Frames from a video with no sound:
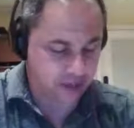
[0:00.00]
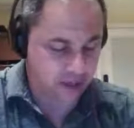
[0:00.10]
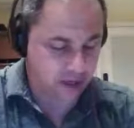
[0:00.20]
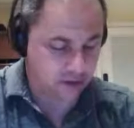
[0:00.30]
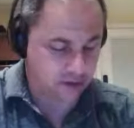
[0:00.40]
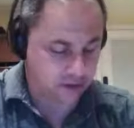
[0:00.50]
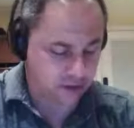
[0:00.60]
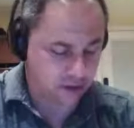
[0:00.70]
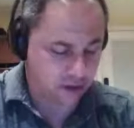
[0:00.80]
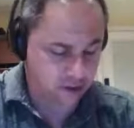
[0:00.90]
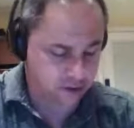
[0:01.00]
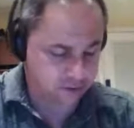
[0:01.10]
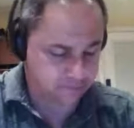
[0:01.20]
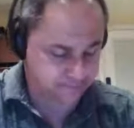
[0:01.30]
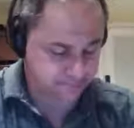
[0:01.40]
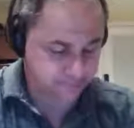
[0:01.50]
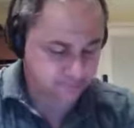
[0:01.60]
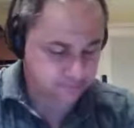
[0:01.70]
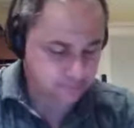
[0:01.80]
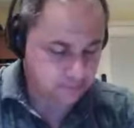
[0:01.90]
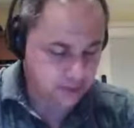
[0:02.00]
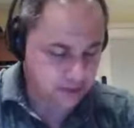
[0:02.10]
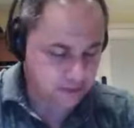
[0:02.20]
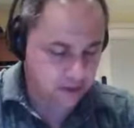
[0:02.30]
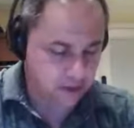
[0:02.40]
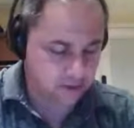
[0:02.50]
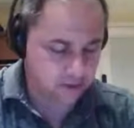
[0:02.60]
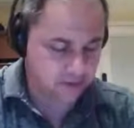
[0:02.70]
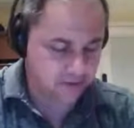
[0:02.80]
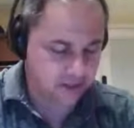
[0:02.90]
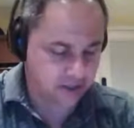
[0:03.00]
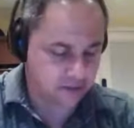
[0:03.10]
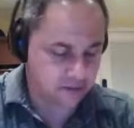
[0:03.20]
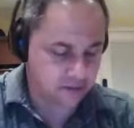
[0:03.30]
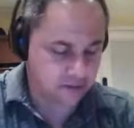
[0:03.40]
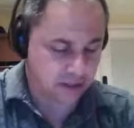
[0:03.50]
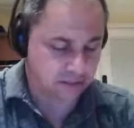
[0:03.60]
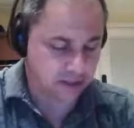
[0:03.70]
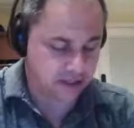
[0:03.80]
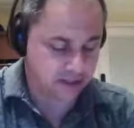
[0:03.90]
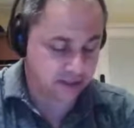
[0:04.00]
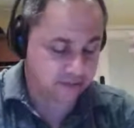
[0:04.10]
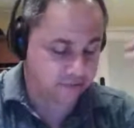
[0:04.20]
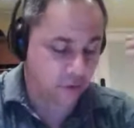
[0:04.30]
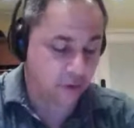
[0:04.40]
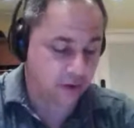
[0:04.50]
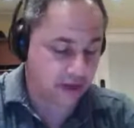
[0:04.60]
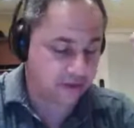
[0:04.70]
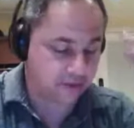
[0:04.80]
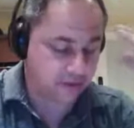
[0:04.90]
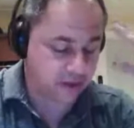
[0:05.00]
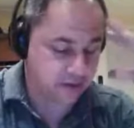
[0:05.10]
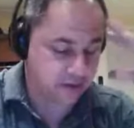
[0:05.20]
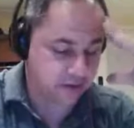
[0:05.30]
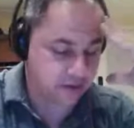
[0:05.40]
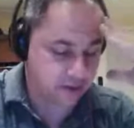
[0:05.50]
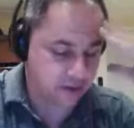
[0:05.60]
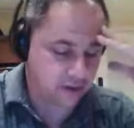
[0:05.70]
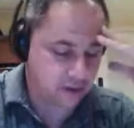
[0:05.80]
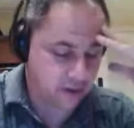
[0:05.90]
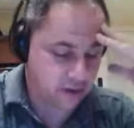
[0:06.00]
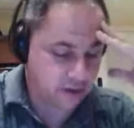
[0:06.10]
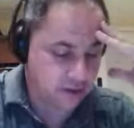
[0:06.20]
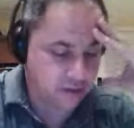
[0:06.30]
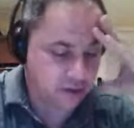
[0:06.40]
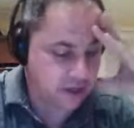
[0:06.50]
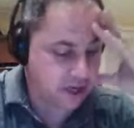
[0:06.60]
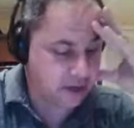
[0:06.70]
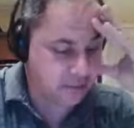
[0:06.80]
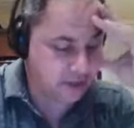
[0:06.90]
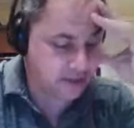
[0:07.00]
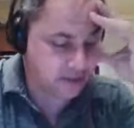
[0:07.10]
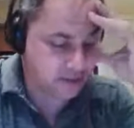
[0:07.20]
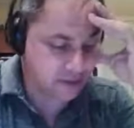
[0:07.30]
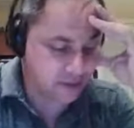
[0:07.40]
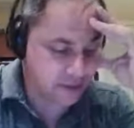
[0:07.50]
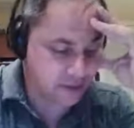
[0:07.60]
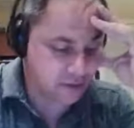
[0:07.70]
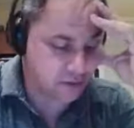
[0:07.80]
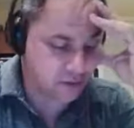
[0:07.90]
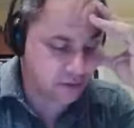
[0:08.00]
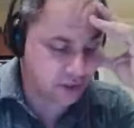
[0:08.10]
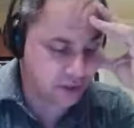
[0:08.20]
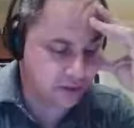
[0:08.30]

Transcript: 100 calls, if they could double that and get 4 out of every 100, then yeah, it makes sense to go ahead and do the social media.